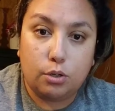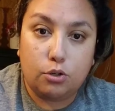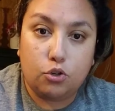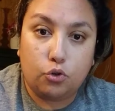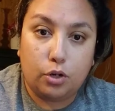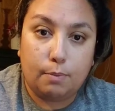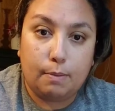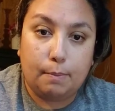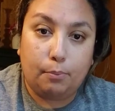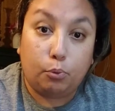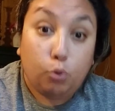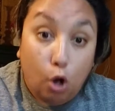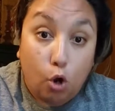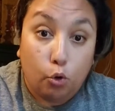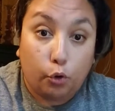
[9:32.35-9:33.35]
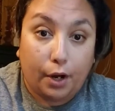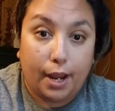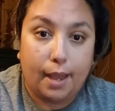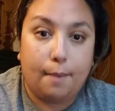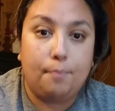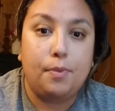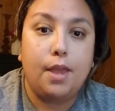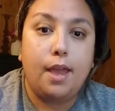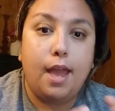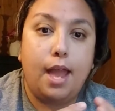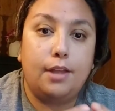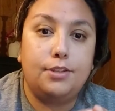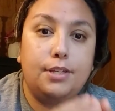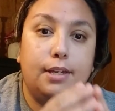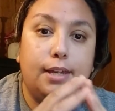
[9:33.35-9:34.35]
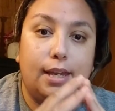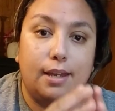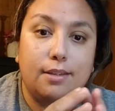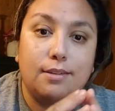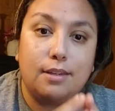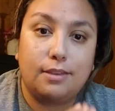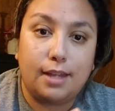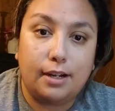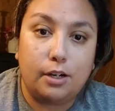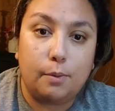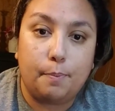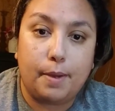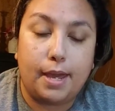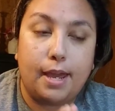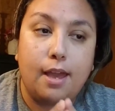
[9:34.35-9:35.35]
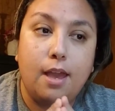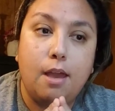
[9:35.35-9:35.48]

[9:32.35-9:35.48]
treatment program and to get into therapy.